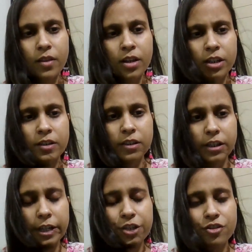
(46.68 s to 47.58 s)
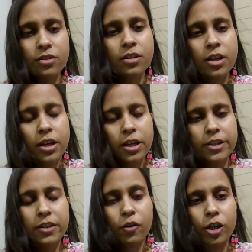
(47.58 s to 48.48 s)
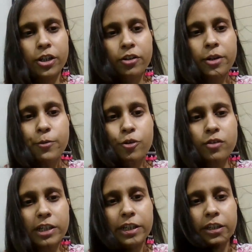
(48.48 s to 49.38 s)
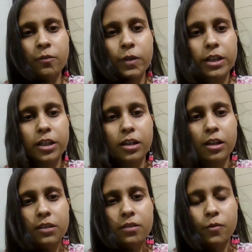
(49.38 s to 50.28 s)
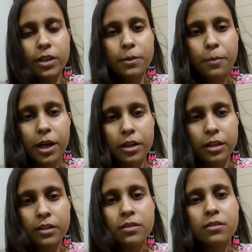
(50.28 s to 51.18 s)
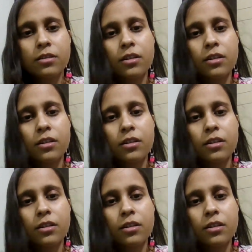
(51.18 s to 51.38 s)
Conciliation is a voluntary proceeding where the parties